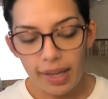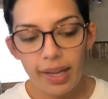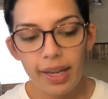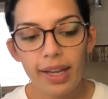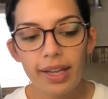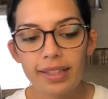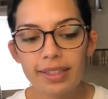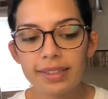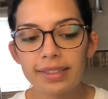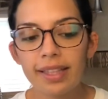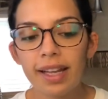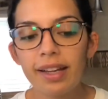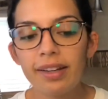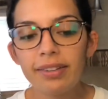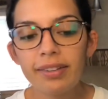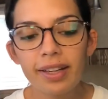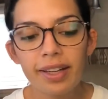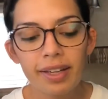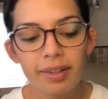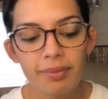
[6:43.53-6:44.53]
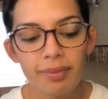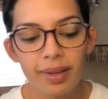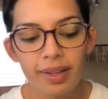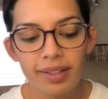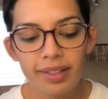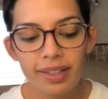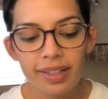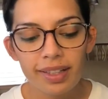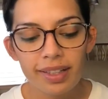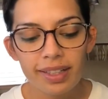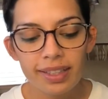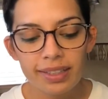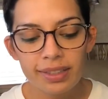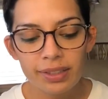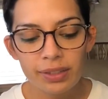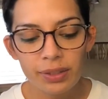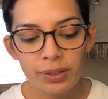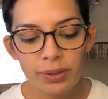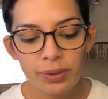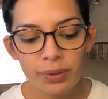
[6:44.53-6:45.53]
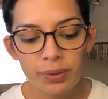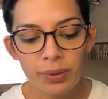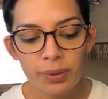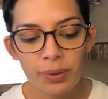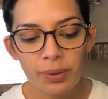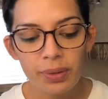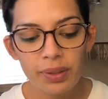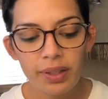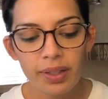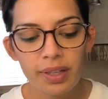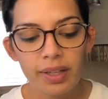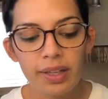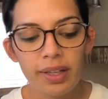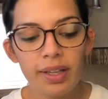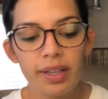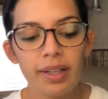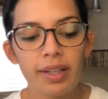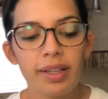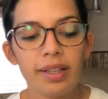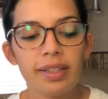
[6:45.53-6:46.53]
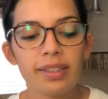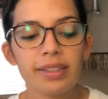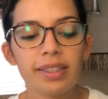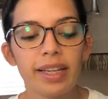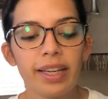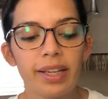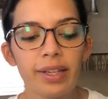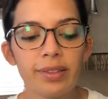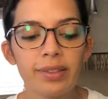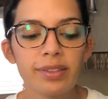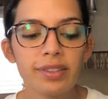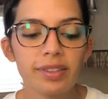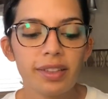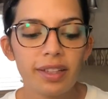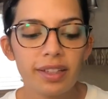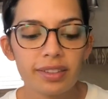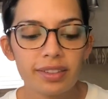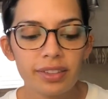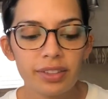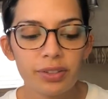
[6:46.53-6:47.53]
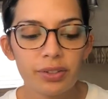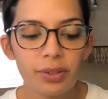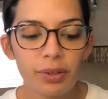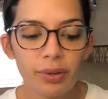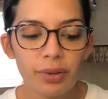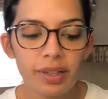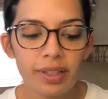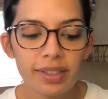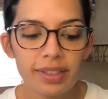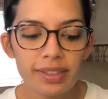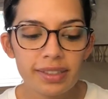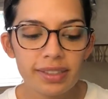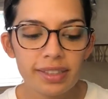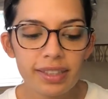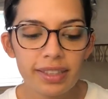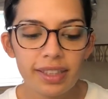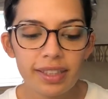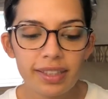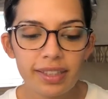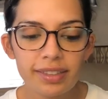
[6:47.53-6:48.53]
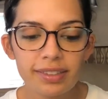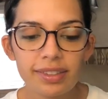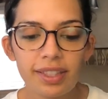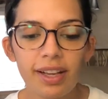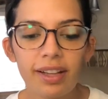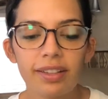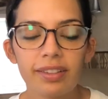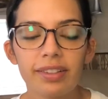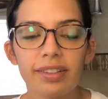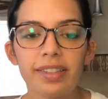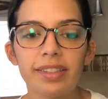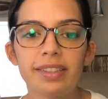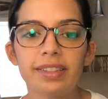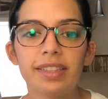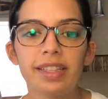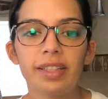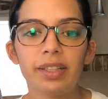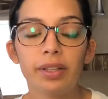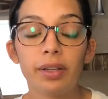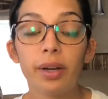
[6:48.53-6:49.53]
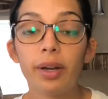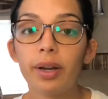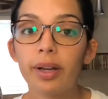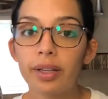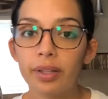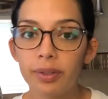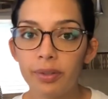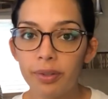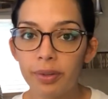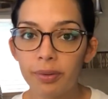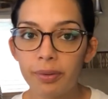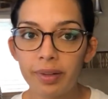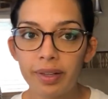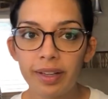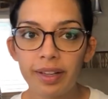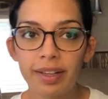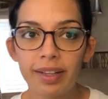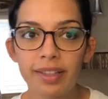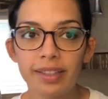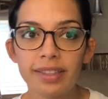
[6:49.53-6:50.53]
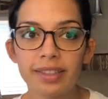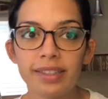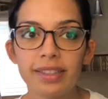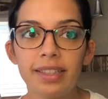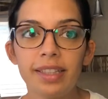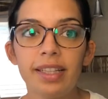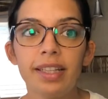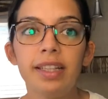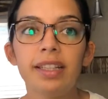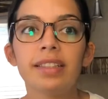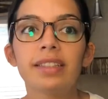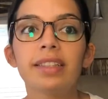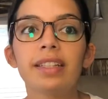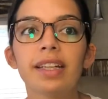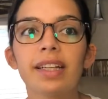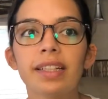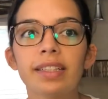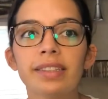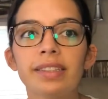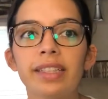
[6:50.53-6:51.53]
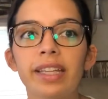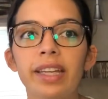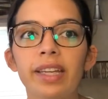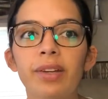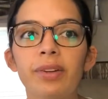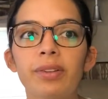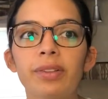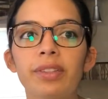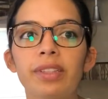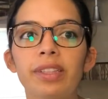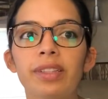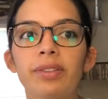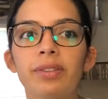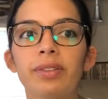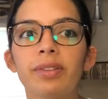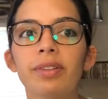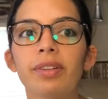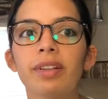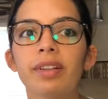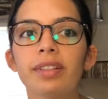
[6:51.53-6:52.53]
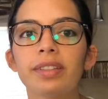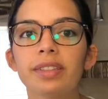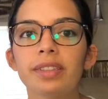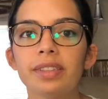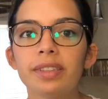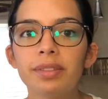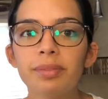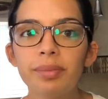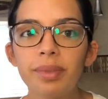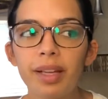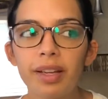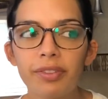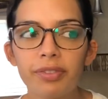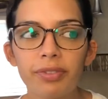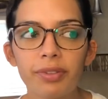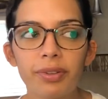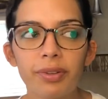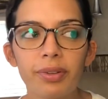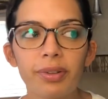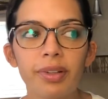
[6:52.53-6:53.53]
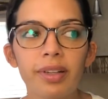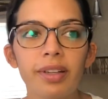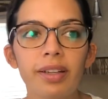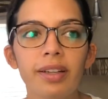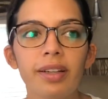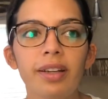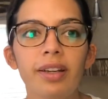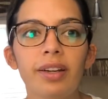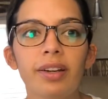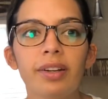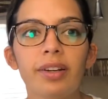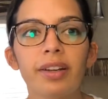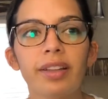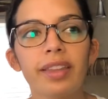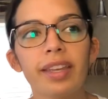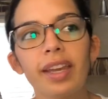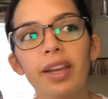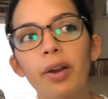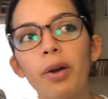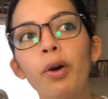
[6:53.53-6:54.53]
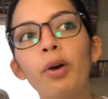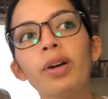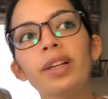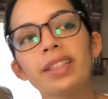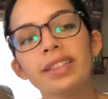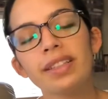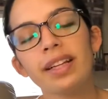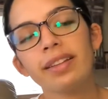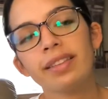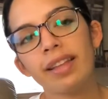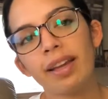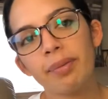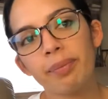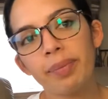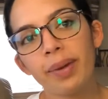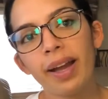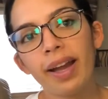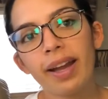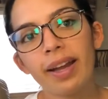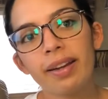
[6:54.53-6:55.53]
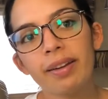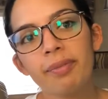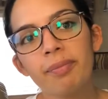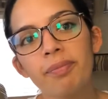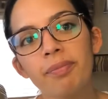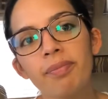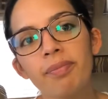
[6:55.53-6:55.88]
It's not recommended to say you start to notice an intolerance and you know what it is, to continue to consume that food or to think, oh, it's not that bad,